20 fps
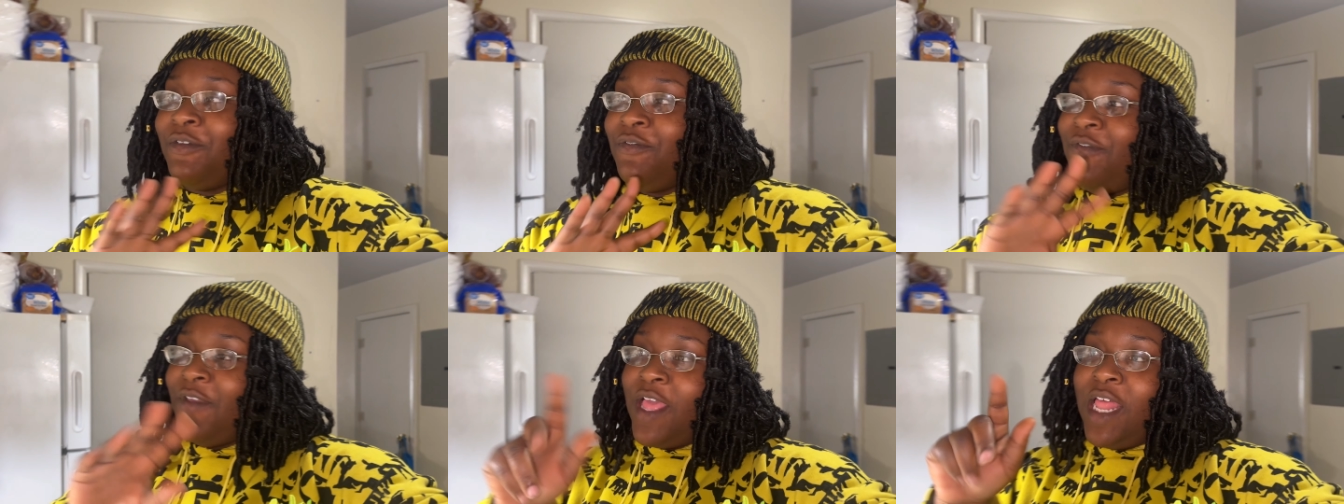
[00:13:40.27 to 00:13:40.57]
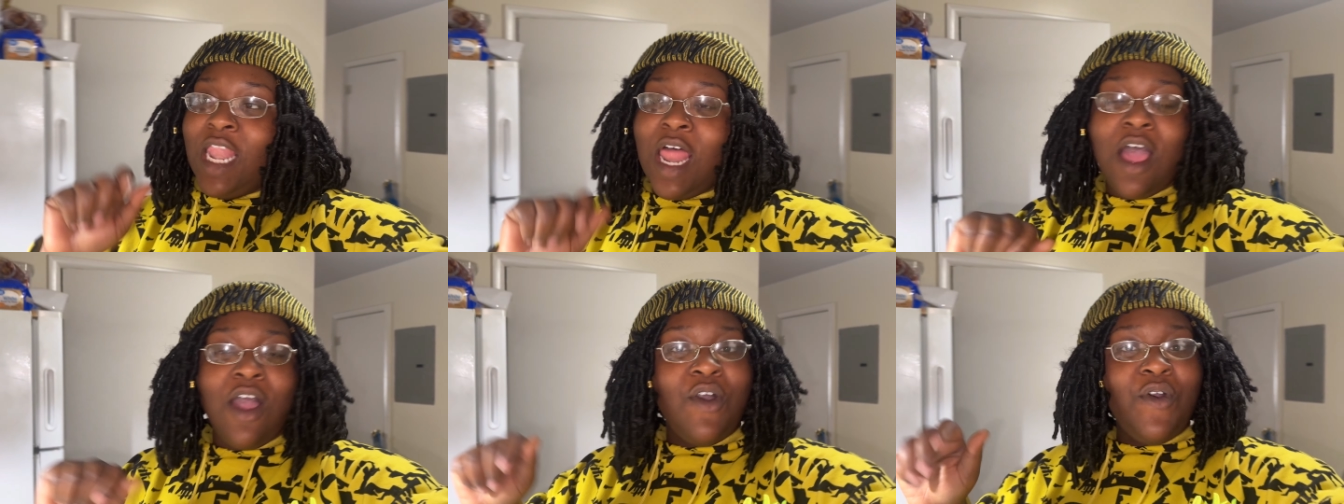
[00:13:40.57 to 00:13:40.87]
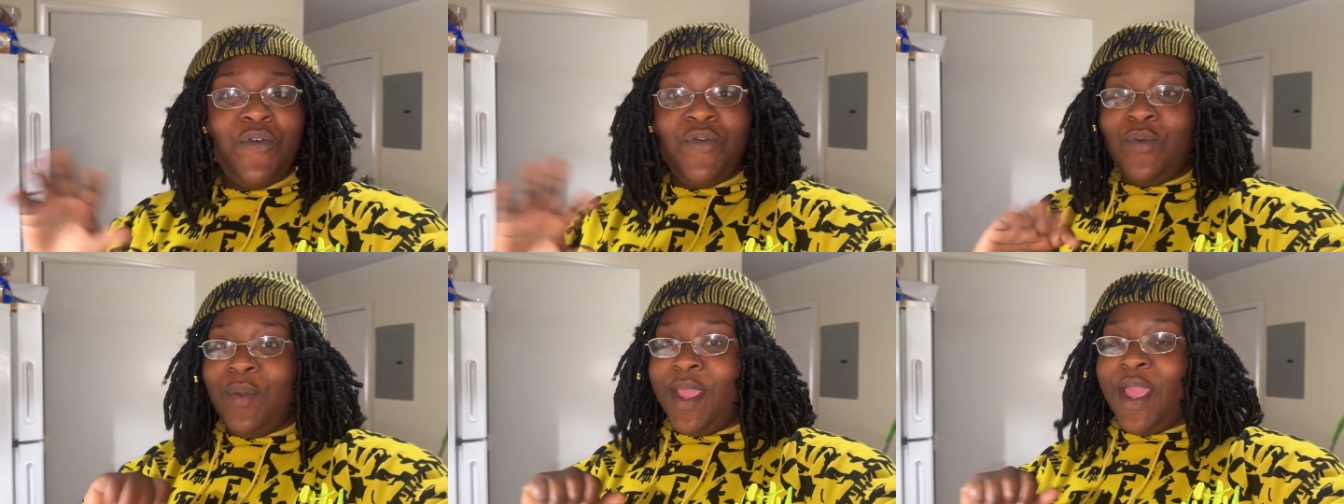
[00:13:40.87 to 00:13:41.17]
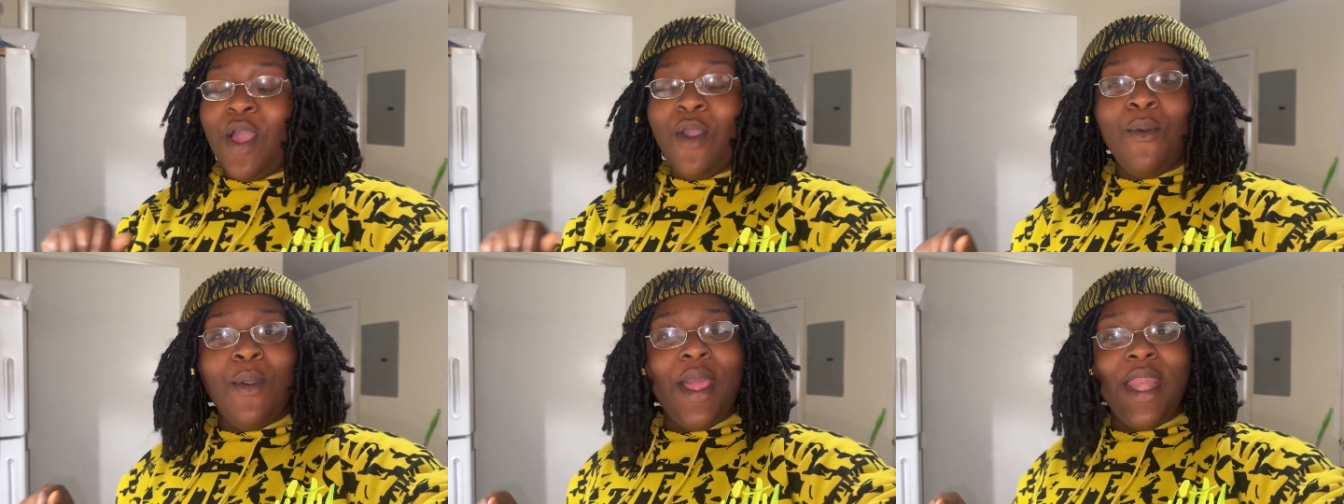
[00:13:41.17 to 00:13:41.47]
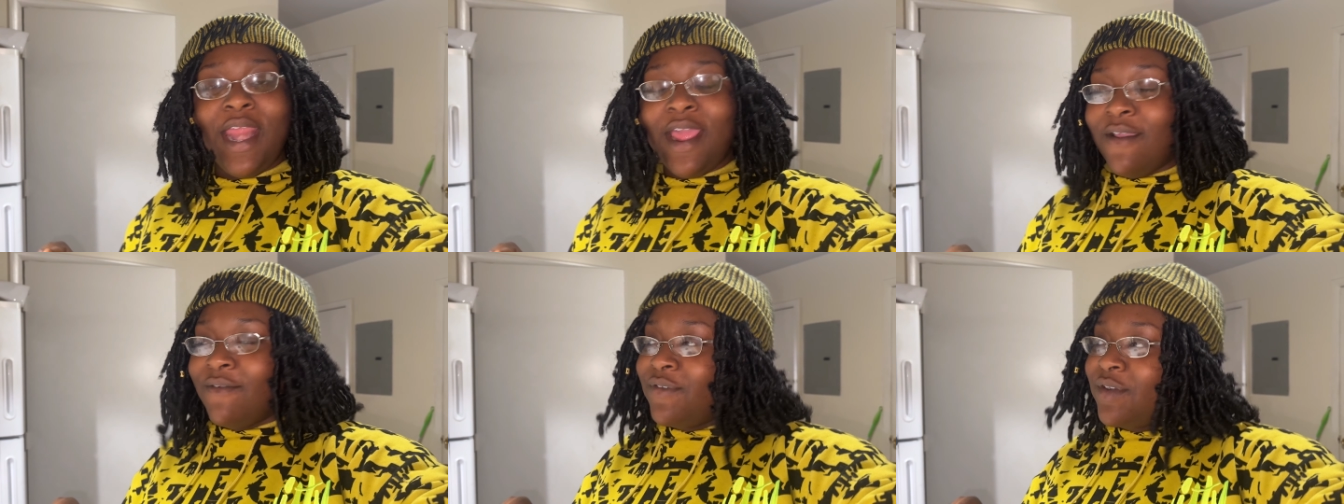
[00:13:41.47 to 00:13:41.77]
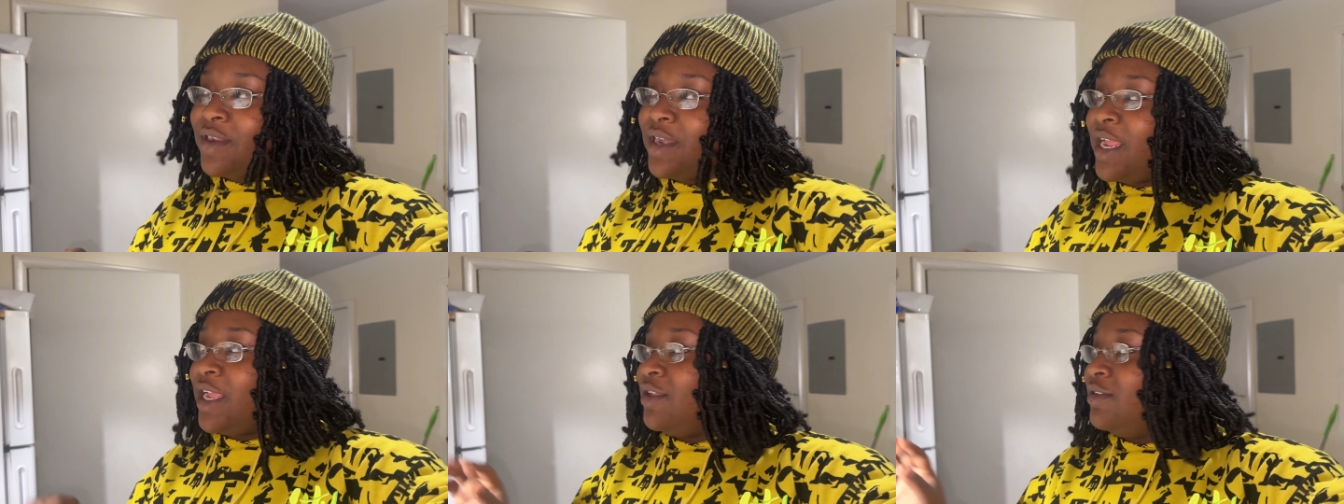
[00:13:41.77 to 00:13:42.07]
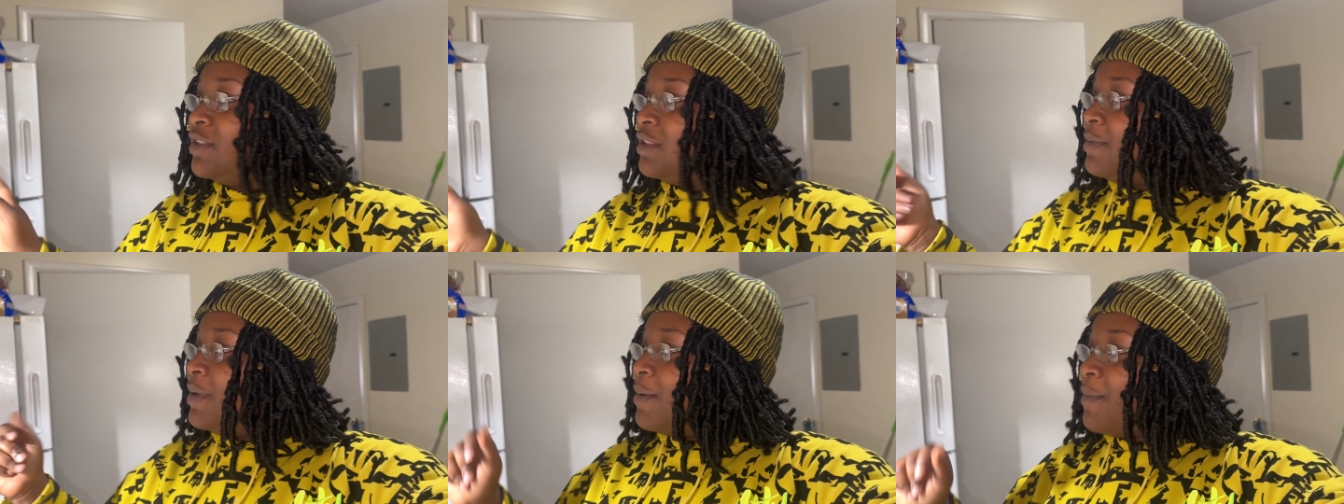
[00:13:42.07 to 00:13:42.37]
fell off with or whatever that you
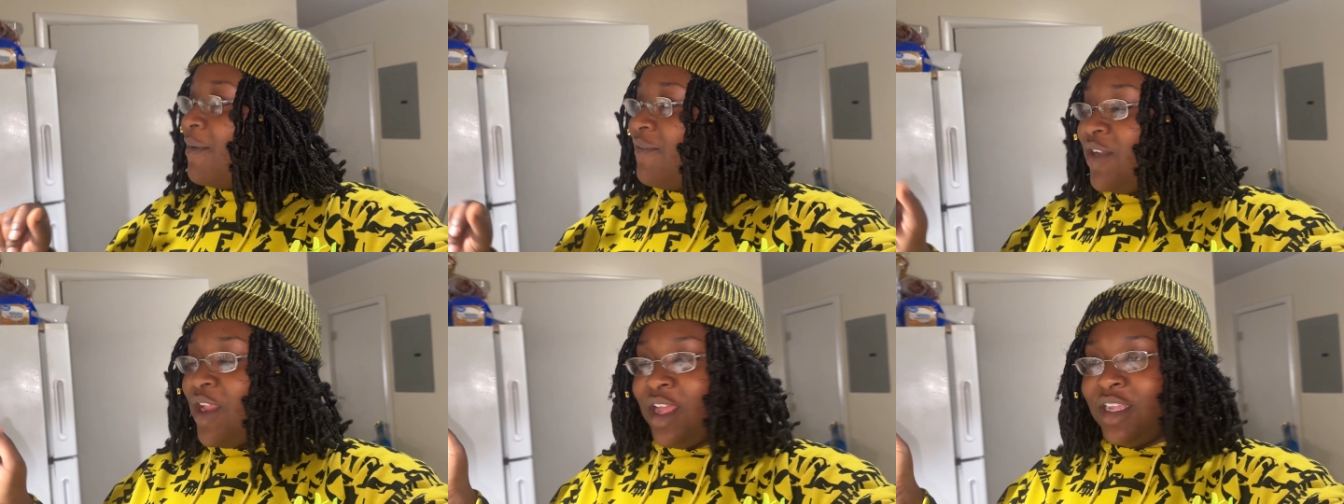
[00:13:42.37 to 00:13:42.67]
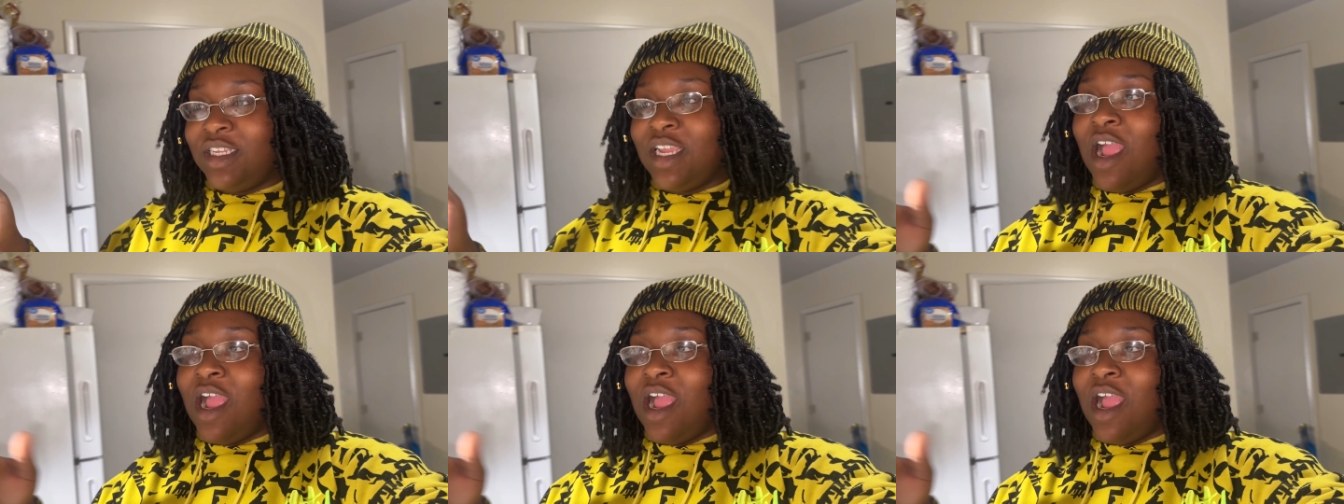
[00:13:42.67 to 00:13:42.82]
see on my vlogs.